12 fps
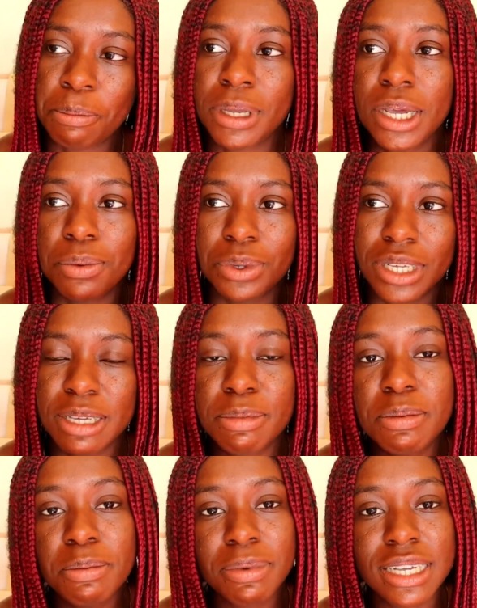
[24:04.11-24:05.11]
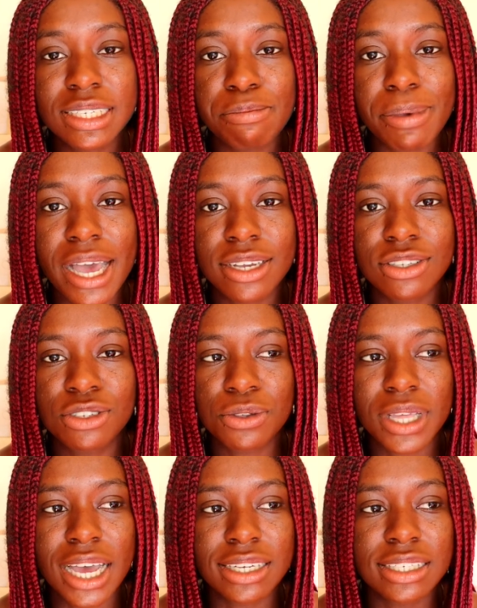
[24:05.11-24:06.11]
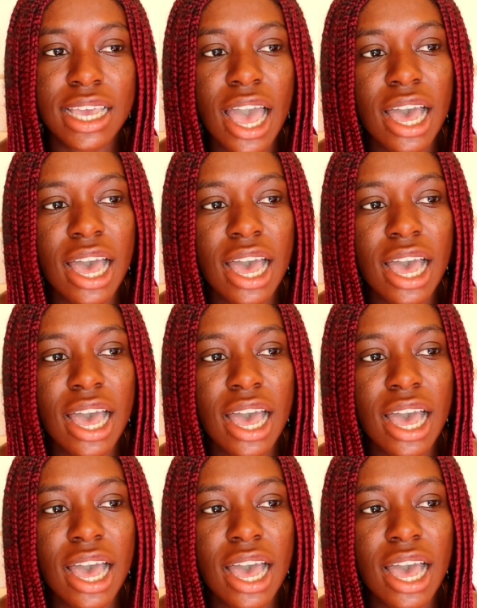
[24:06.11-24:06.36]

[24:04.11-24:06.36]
But I will keep them in plastic bags so that,